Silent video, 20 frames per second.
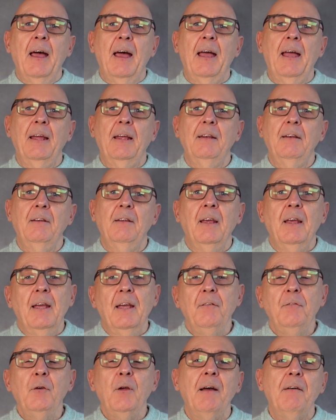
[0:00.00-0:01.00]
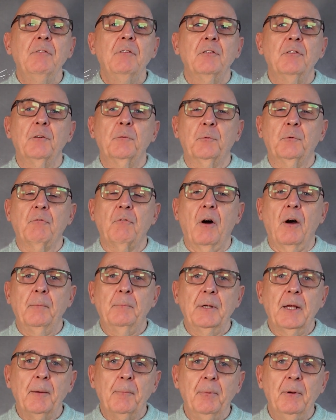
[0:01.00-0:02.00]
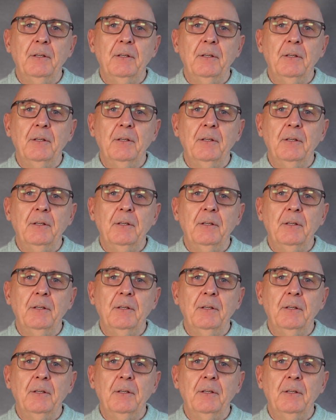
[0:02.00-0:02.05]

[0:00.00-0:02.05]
And if you haven't subscribed yet,